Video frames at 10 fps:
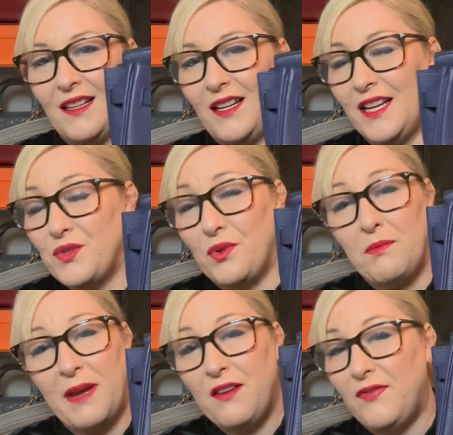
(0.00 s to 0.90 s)
It's one of
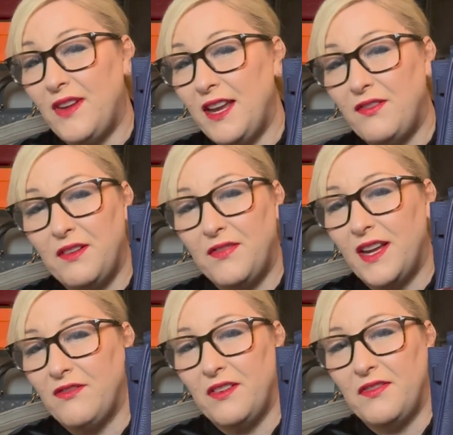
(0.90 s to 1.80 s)
my favourite
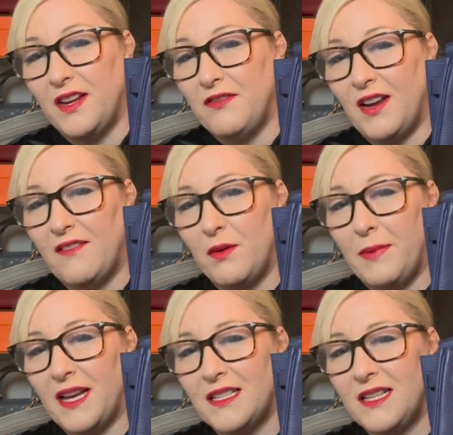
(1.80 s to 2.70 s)
ever
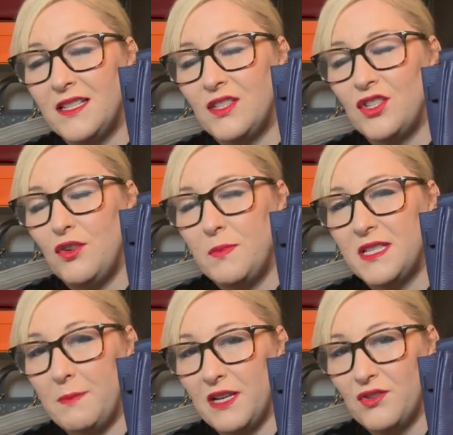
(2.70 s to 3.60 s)
bags. It's super
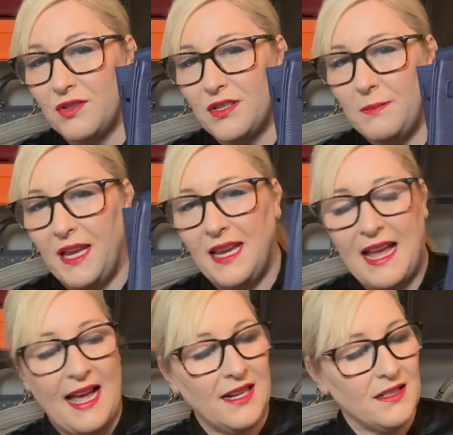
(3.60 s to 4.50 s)
special to me.
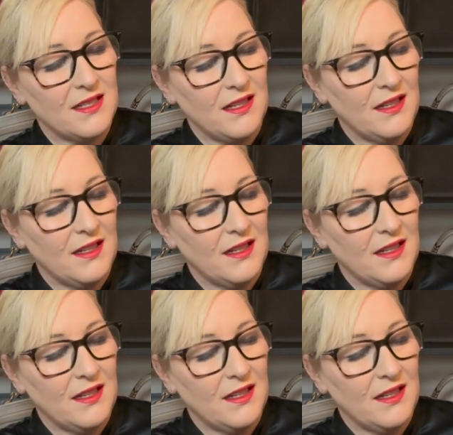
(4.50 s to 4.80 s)
And